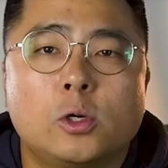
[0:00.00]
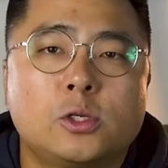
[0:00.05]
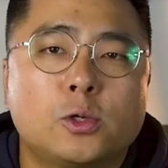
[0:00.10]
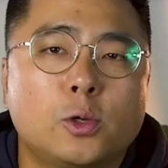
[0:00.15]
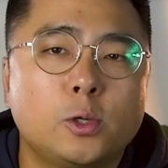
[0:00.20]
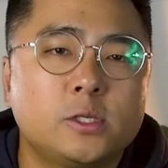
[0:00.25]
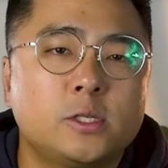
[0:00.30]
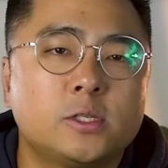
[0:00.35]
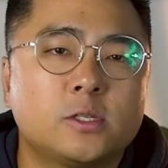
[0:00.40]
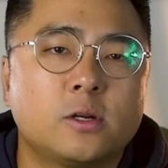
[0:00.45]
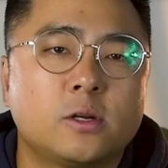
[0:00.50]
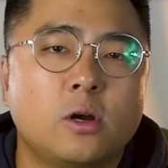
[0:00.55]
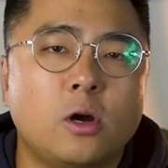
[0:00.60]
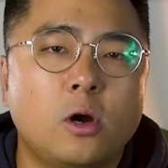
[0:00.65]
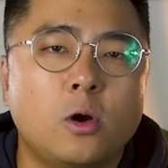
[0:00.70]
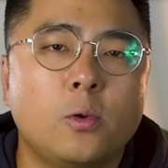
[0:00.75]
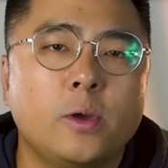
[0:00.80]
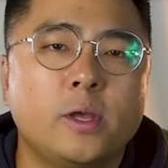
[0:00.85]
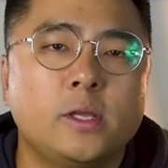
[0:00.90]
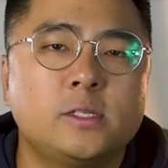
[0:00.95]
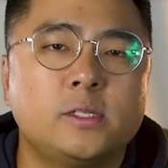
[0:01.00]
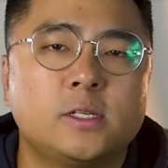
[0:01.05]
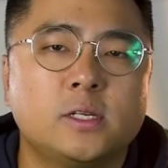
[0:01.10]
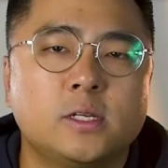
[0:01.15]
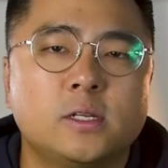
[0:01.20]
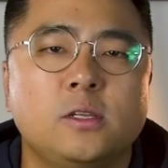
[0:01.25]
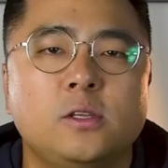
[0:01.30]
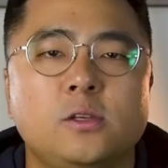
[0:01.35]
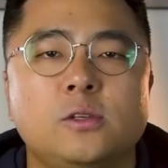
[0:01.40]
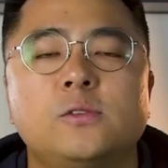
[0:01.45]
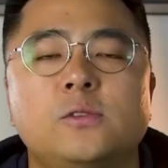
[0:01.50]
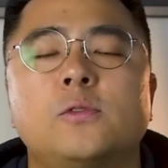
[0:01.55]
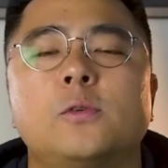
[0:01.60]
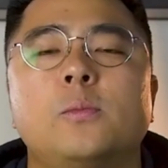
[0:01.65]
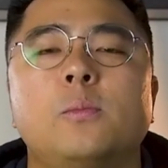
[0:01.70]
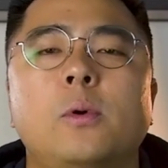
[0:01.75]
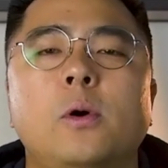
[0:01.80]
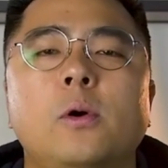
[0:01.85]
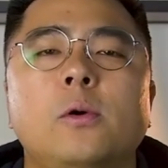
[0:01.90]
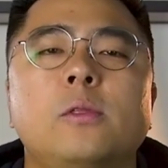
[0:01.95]
choices are always good news for
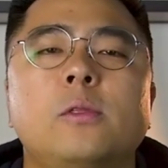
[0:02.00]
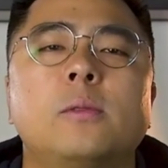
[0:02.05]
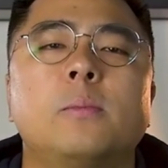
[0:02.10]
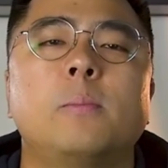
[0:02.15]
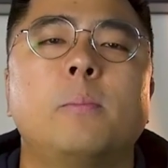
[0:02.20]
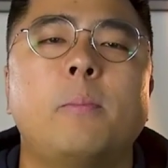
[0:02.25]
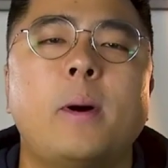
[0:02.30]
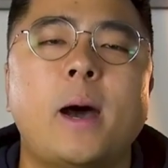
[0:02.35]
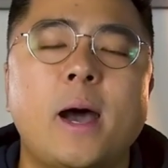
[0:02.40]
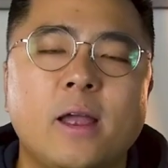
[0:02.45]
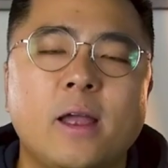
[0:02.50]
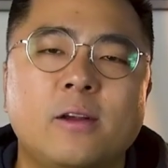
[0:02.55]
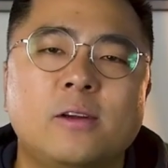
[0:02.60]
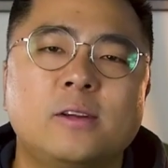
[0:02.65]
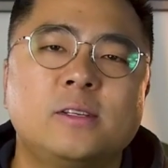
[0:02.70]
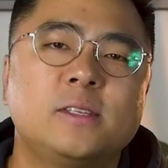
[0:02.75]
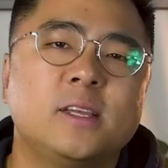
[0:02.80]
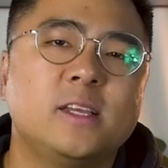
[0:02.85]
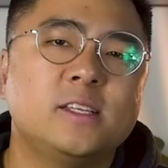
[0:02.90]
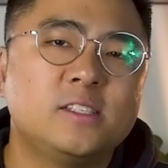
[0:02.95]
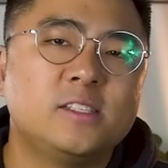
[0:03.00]
both buyers and